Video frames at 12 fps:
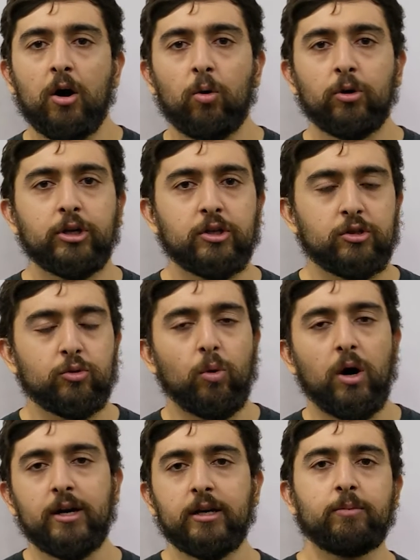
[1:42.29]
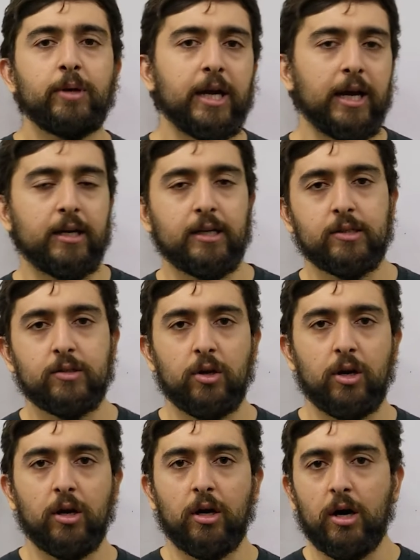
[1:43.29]
or your squatting mechanics
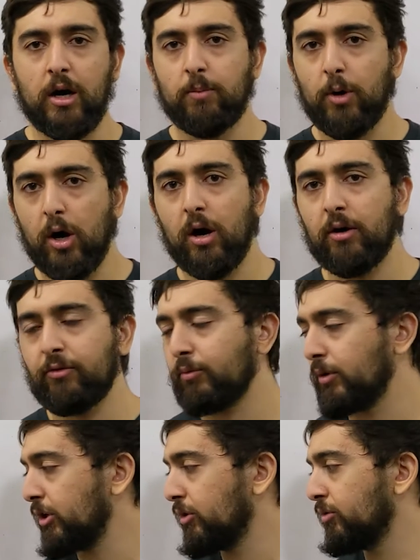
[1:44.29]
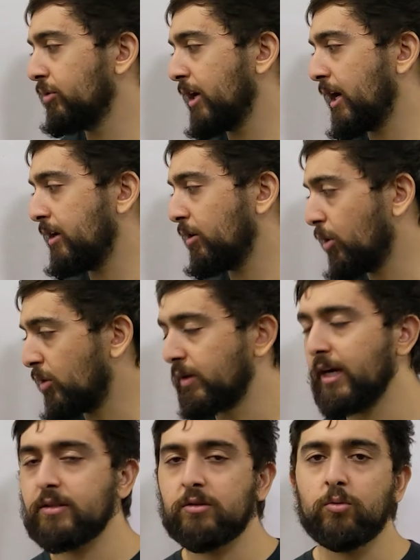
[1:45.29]
are off when you do that
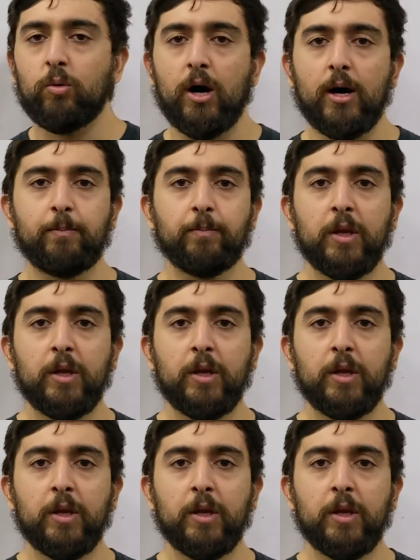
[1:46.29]
overhead squat,